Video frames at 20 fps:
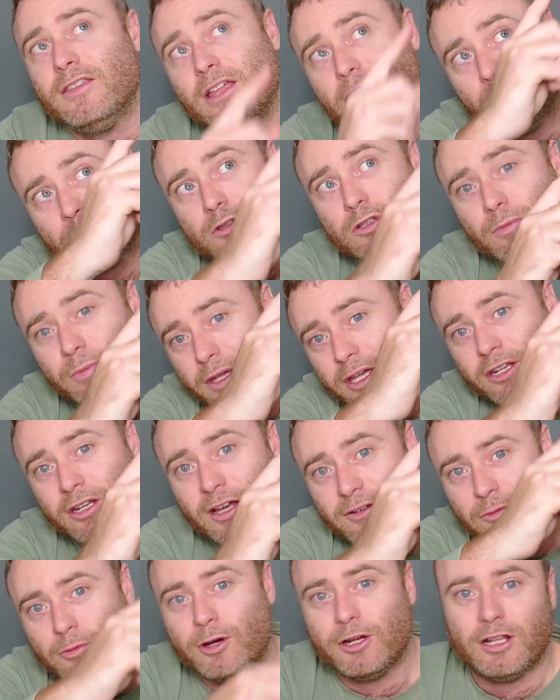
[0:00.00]
There'll also be
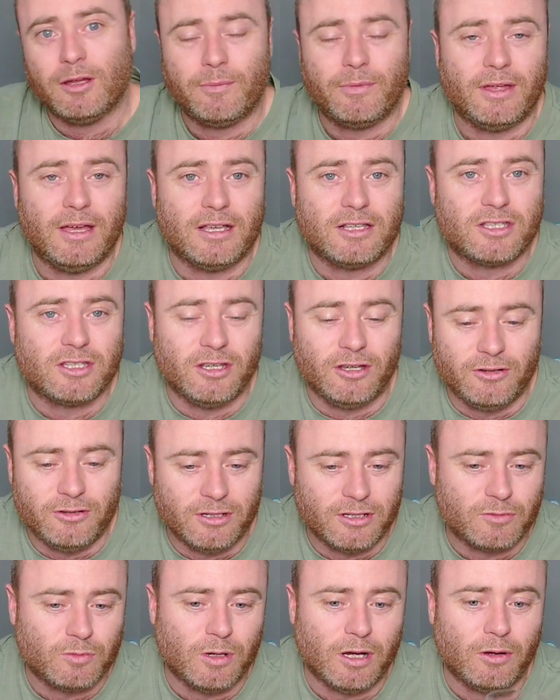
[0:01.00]
another one up there
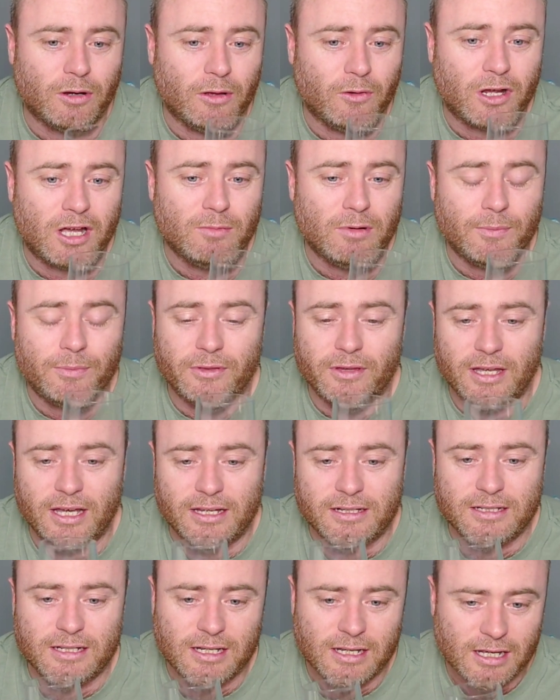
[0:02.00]
soon as well that'll come up at
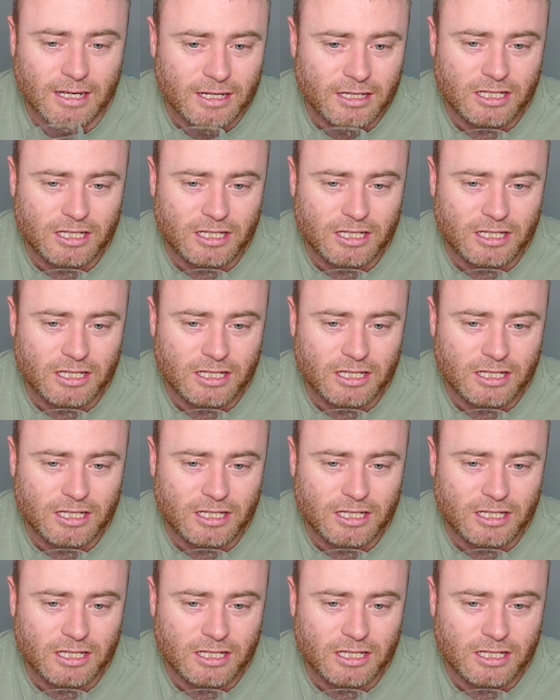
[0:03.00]
the end.